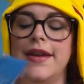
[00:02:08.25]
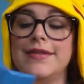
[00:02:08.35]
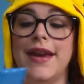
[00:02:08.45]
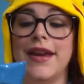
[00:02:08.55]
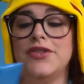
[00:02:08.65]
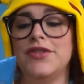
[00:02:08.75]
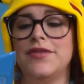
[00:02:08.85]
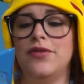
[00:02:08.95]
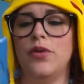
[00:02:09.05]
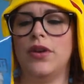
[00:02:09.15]
It's ages
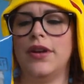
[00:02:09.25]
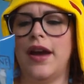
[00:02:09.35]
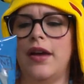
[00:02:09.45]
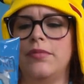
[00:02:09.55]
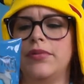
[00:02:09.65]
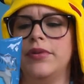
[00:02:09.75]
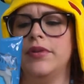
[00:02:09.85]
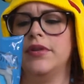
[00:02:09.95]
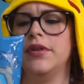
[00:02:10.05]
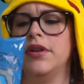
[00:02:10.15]
four and up.
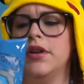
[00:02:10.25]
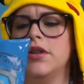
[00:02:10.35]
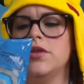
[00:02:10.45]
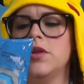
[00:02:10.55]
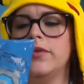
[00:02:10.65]
To